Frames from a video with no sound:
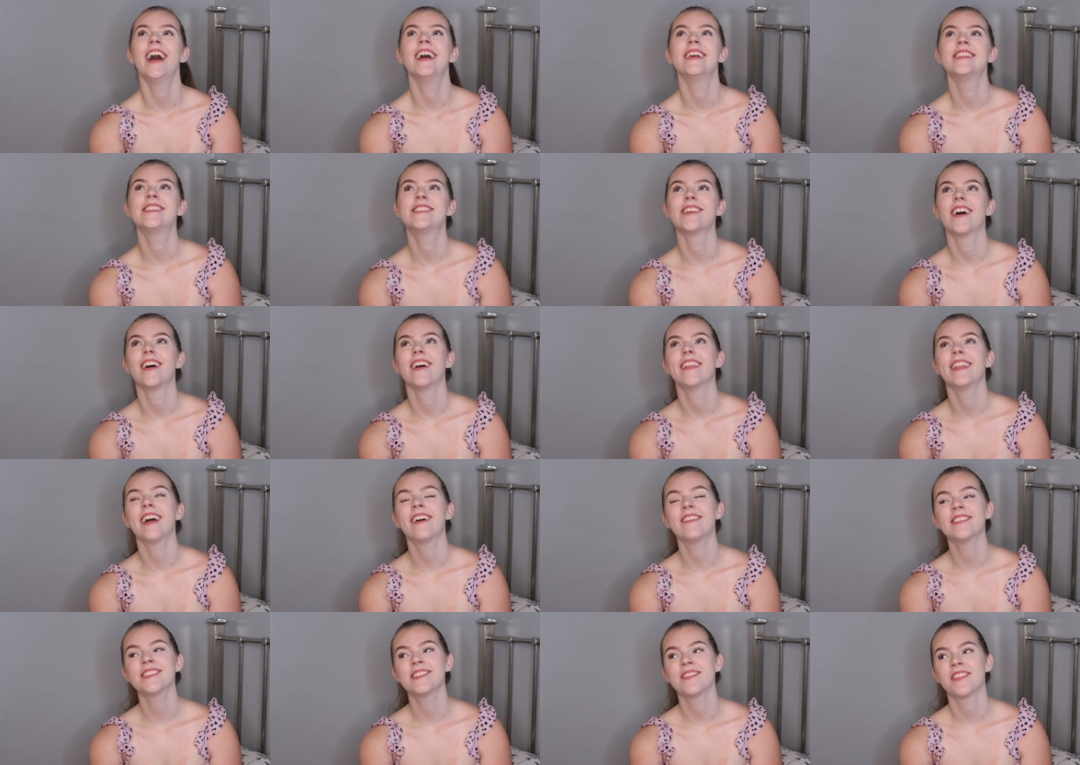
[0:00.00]
So
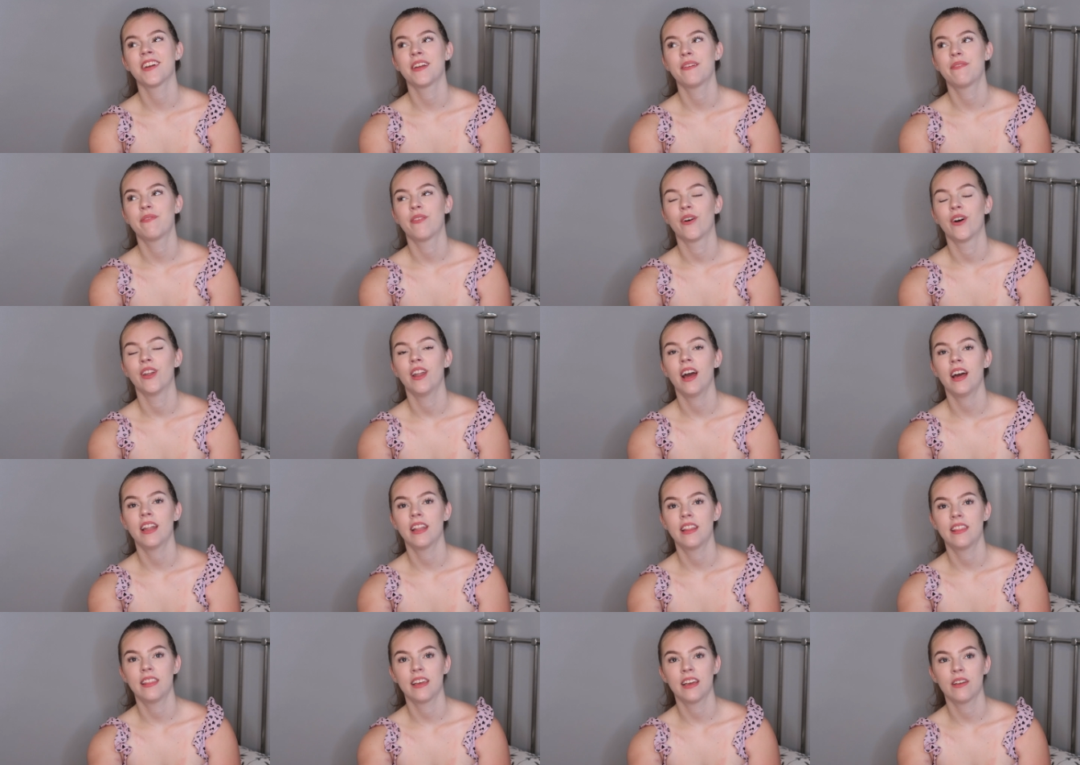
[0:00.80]
that wasn't very fun,
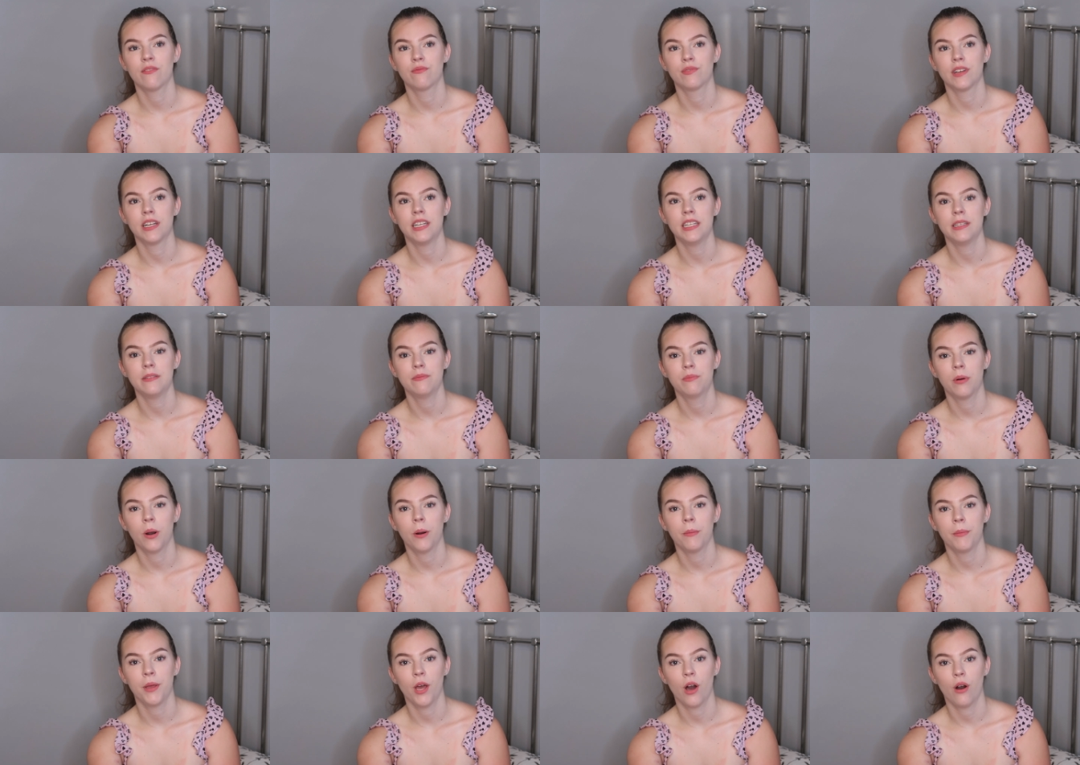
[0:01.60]
and I think it really
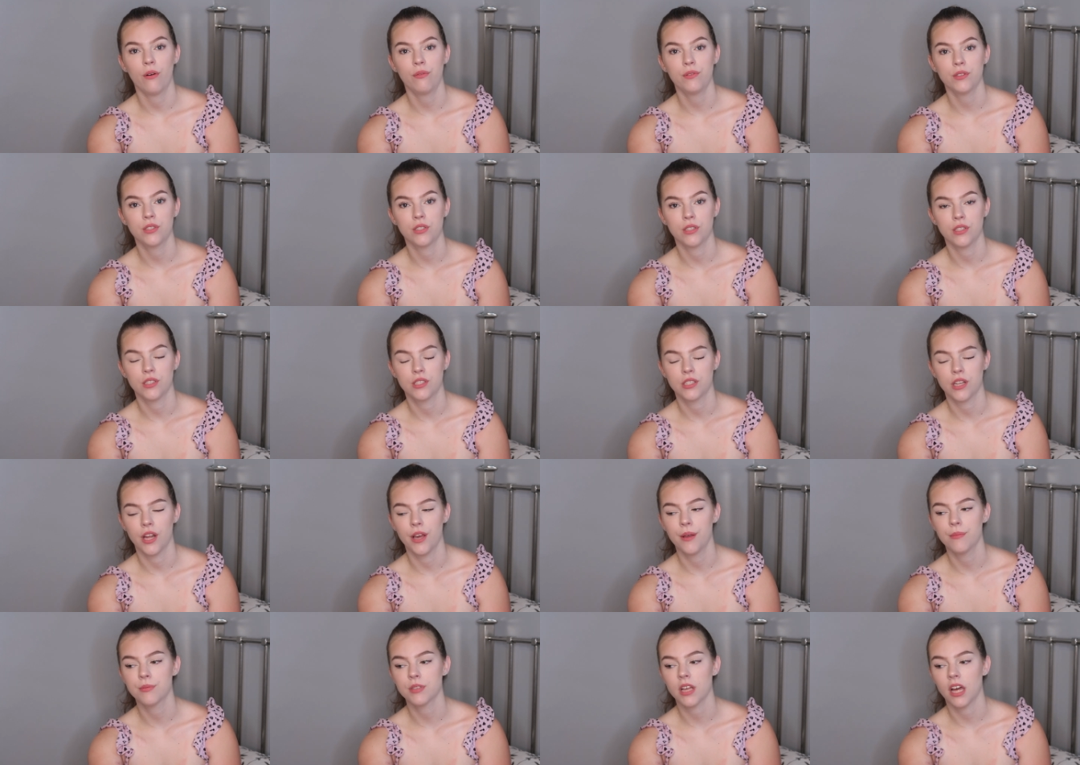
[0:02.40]
put me off at doing
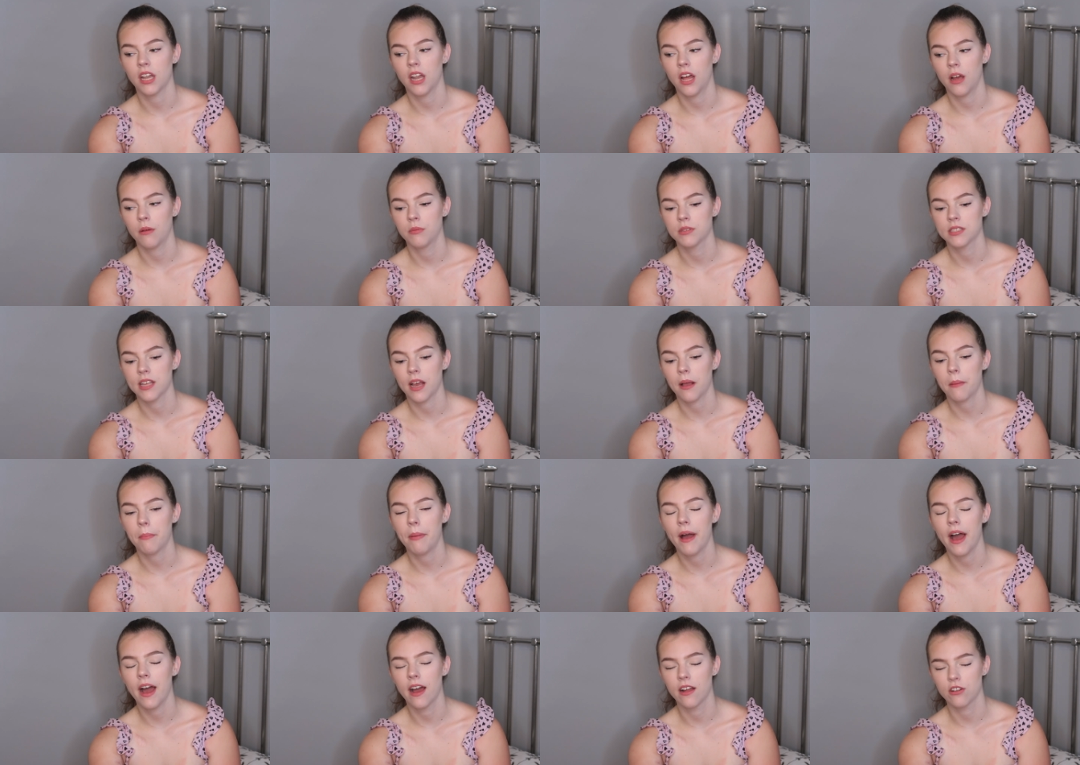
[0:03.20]
slopes, and I was
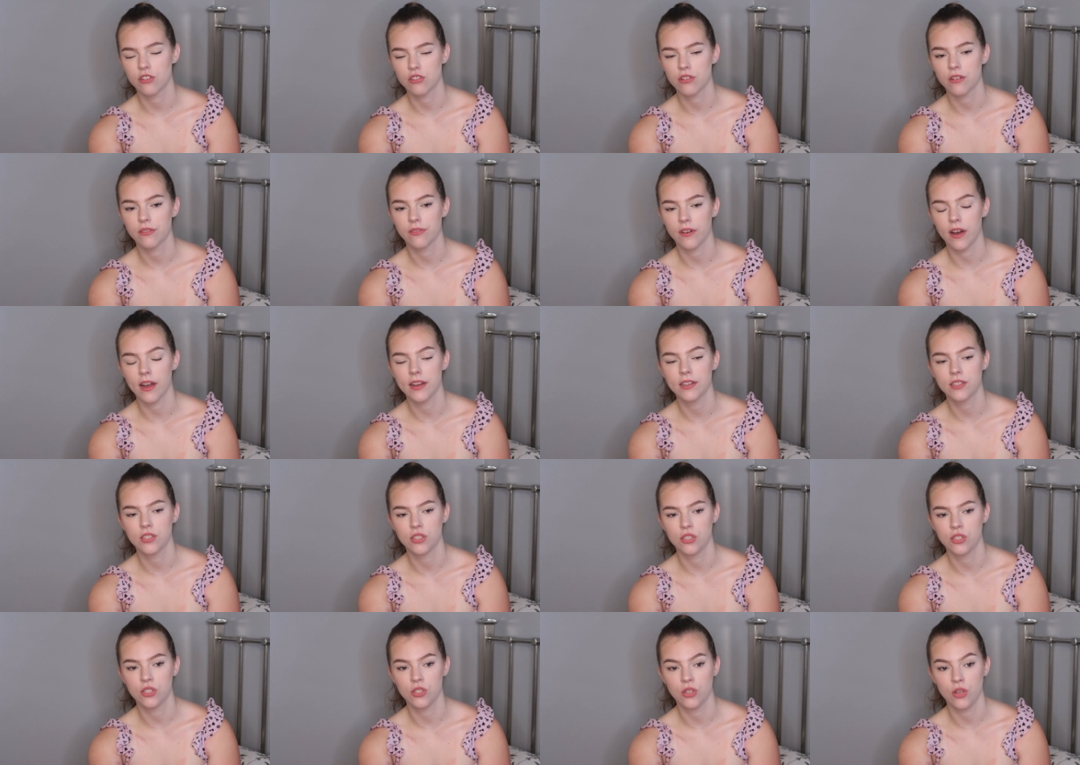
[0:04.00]
like
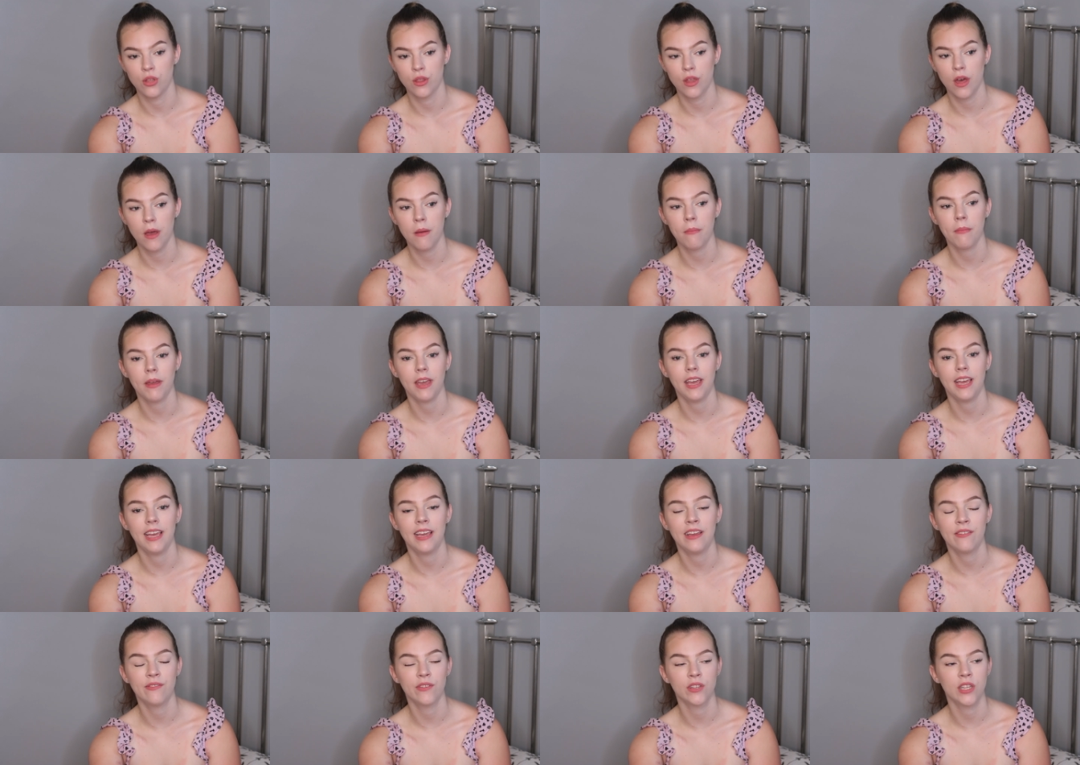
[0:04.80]
petrified to do them,
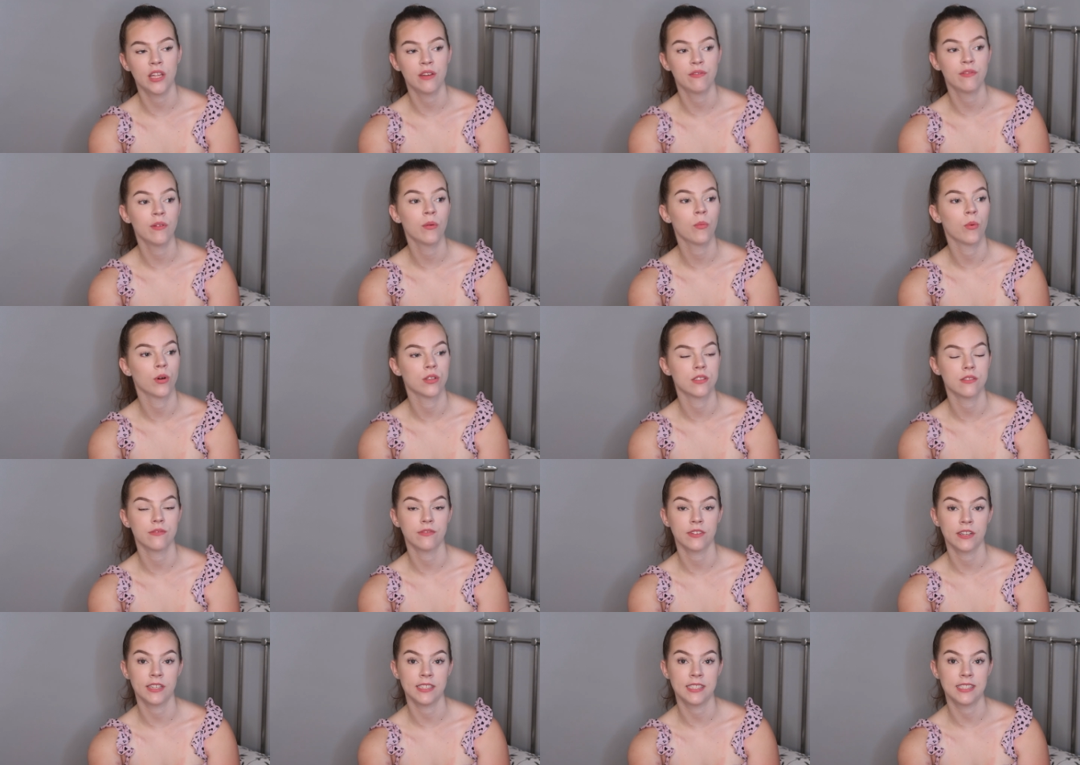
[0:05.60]
even if it
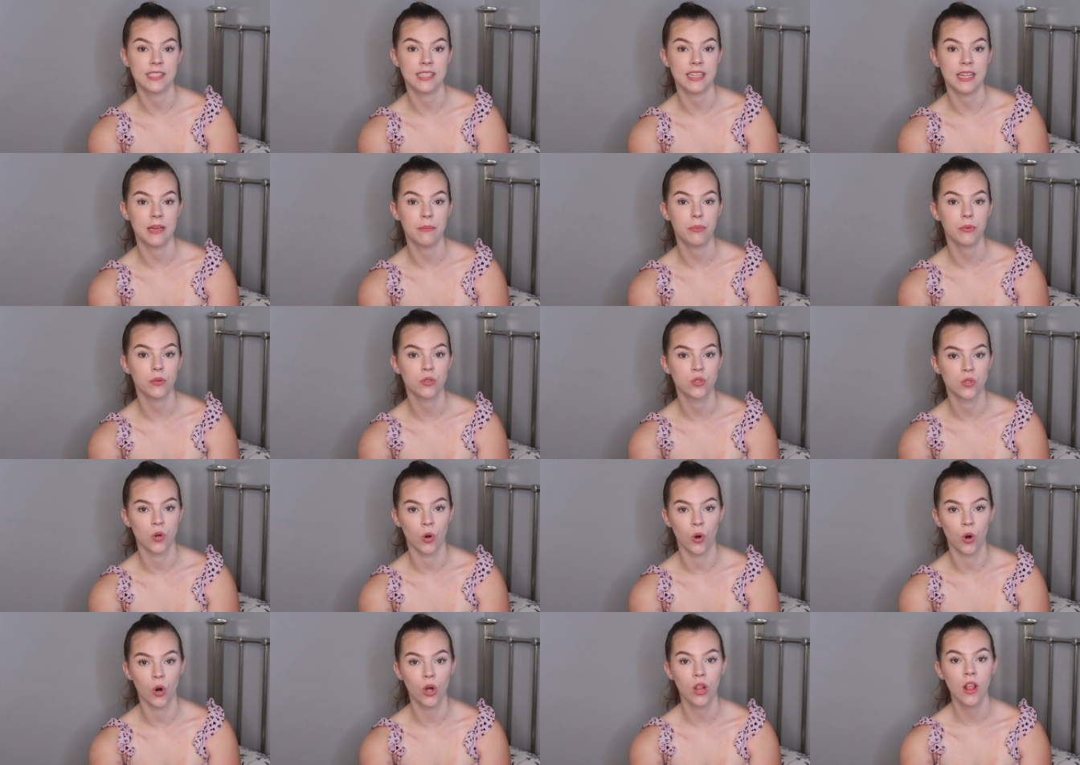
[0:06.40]
wasn't very steep
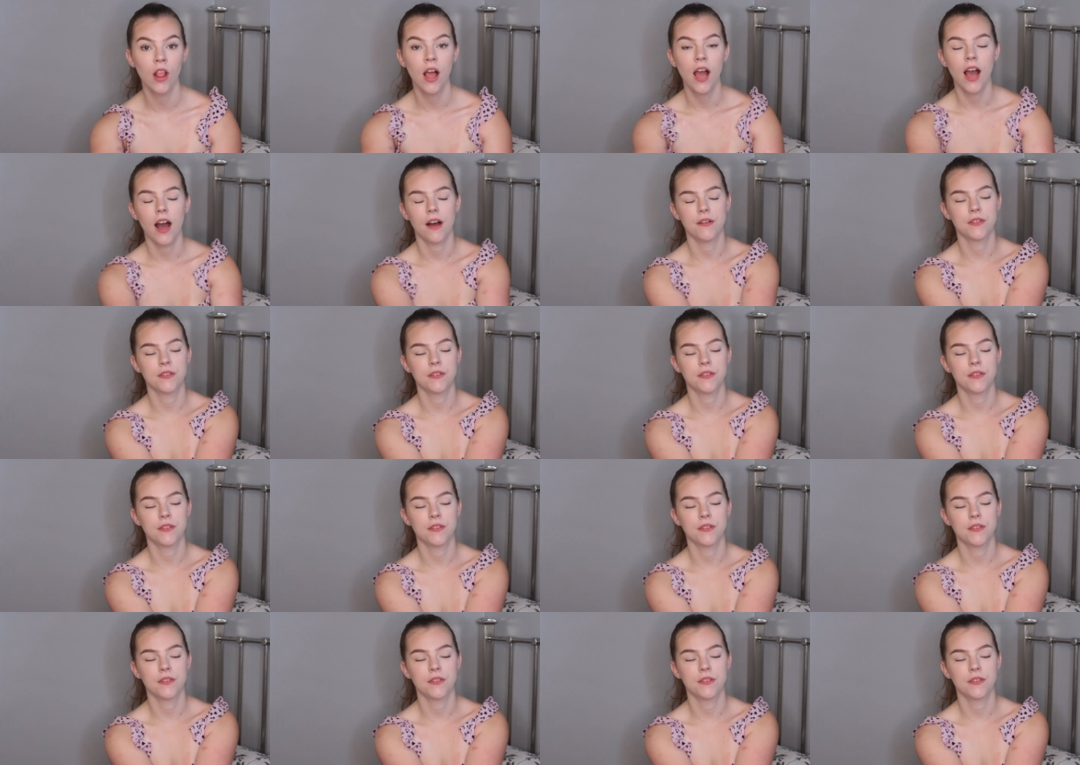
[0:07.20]
at all.